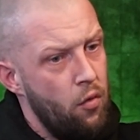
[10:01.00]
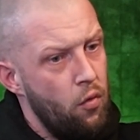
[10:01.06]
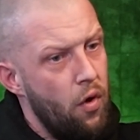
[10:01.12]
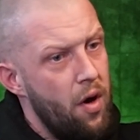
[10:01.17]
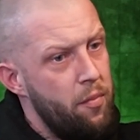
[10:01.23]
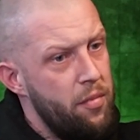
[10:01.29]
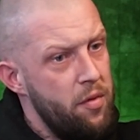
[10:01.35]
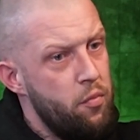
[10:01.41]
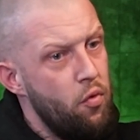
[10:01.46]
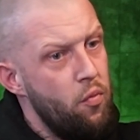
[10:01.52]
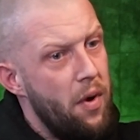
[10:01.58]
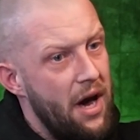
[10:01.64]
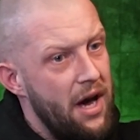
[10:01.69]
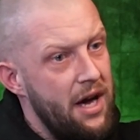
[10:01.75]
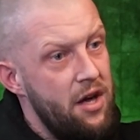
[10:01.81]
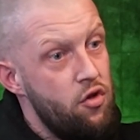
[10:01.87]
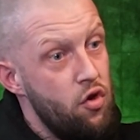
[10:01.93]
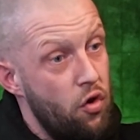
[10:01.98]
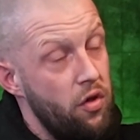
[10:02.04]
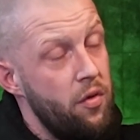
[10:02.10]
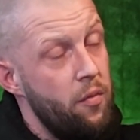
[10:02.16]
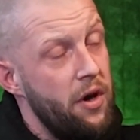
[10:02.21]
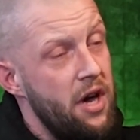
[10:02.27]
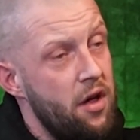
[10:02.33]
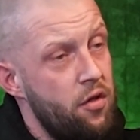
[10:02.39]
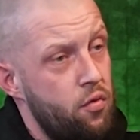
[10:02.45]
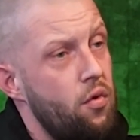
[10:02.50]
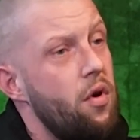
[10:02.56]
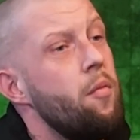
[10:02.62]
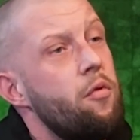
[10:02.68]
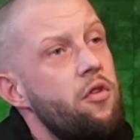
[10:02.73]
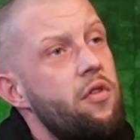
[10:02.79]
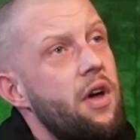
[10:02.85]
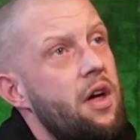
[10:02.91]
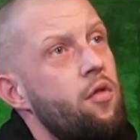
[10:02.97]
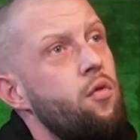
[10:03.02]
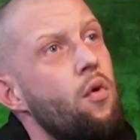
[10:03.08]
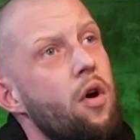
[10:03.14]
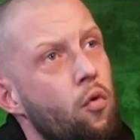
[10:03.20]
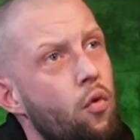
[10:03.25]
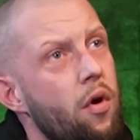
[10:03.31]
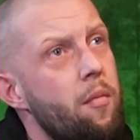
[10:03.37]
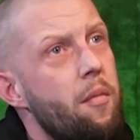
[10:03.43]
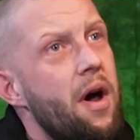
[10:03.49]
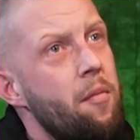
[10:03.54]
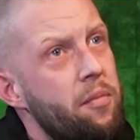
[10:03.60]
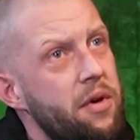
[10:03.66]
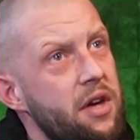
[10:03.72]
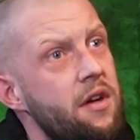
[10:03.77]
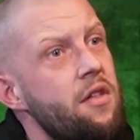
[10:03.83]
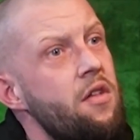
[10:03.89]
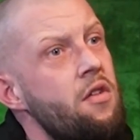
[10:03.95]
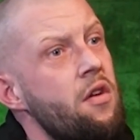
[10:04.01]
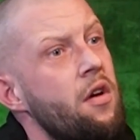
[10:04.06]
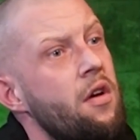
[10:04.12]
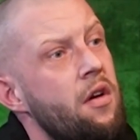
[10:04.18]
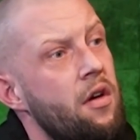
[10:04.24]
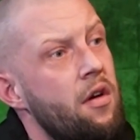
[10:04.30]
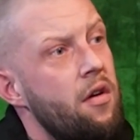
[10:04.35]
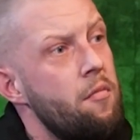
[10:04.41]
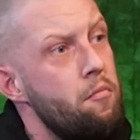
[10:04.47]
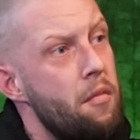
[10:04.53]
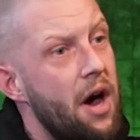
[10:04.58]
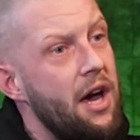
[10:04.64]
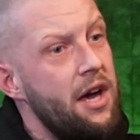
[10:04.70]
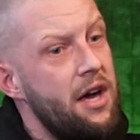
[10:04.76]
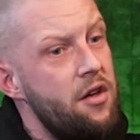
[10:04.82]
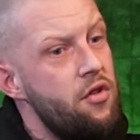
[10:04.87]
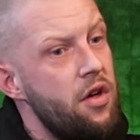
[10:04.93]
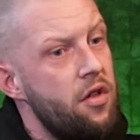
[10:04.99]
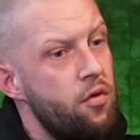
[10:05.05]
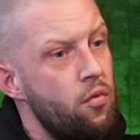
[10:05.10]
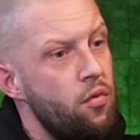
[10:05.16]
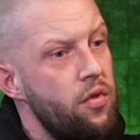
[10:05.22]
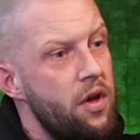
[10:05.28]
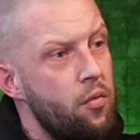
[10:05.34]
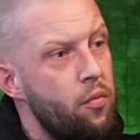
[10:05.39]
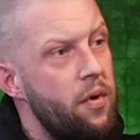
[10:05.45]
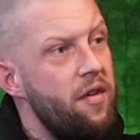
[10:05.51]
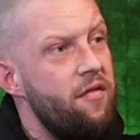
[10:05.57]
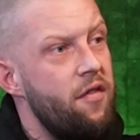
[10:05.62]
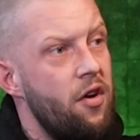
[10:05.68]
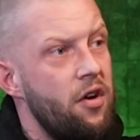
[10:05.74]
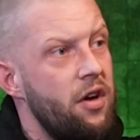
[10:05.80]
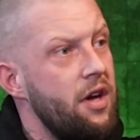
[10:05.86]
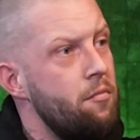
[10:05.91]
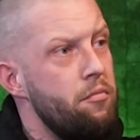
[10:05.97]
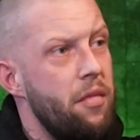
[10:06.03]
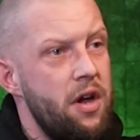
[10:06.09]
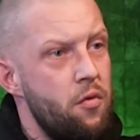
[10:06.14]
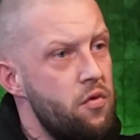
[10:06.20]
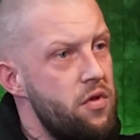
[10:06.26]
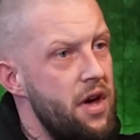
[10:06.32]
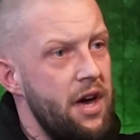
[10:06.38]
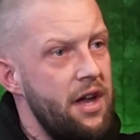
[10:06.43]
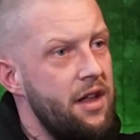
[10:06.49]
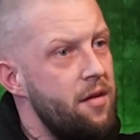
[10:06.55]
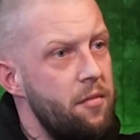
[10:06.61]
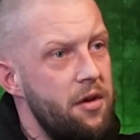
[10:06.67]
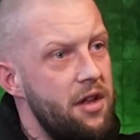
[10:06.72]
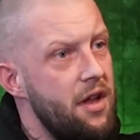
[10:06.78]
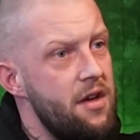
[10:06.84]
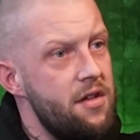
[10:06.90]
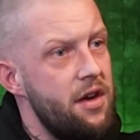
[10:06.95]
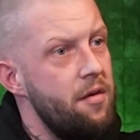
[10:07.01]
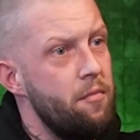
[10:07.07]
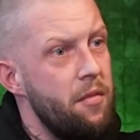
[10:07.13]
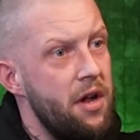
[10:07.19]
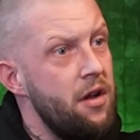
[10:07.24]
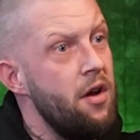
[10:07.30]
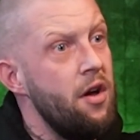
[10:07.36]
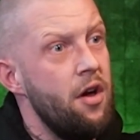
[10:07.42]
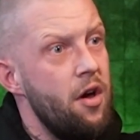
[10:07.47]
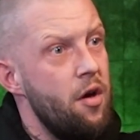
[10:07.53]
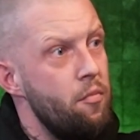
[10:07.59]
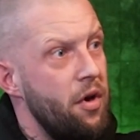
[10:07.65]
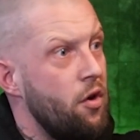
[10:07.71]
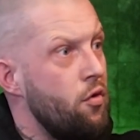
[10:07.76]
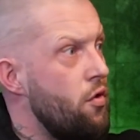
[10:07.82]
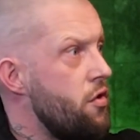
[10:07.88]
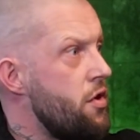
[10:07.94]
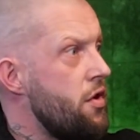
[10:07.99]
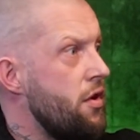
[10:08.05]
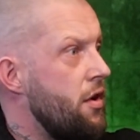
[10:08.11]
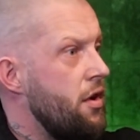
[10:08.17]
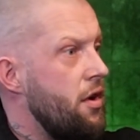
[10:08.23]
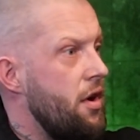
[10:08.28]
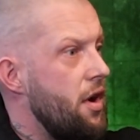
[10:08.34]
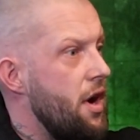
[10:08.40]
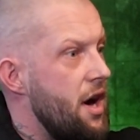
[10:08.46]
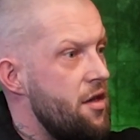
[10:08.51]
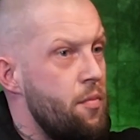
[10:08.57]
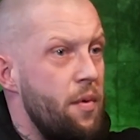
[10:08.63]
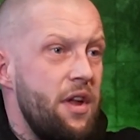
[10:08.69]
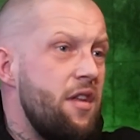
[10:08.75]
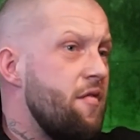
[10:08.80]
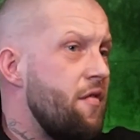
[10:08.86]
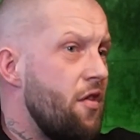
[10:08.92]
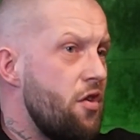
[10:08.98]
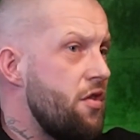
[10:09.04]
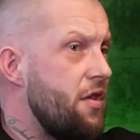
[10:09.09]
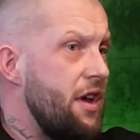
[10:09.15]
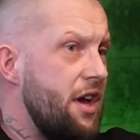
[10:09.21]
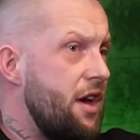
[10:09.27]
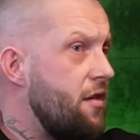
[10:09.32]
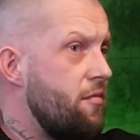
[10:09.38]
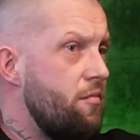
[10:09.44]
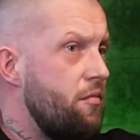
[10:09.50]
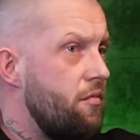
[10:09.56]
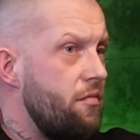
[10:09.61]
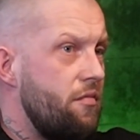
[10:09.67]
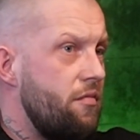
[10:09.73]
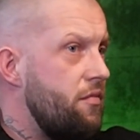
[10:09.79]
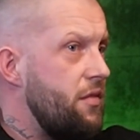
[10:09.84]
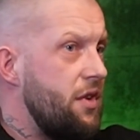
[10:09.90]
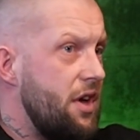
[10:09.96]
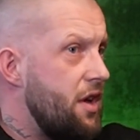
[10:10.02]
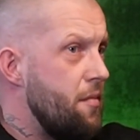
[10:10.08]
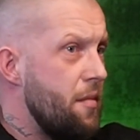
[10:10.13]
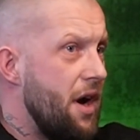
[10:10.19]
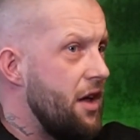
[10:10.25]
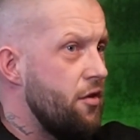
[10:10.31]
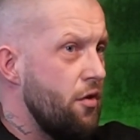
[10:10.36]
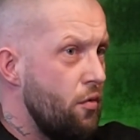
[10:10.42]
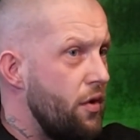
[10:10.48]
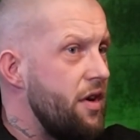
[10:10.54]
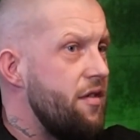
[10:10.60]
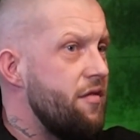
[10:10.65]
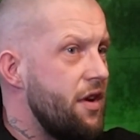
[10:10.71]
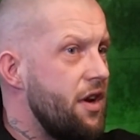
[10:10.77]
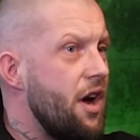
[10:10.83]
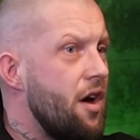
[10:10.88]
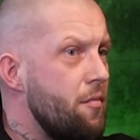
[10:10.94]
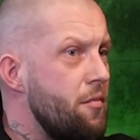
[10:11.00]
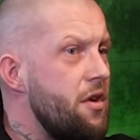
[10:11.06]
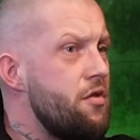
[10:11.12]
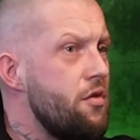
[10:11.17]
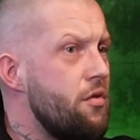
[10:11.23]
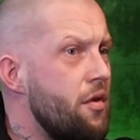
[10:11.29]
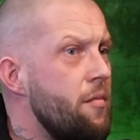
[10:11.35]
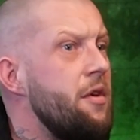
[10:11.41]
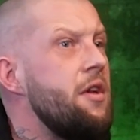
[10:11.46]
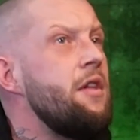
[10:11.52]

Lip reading: lot of people my age, or the way I thought about it, I thought a lot of my peers my age, I thought they'll be fucking miles ahead of me in this game, man, because I spent the first 8 year of my adult life in the army, do you know what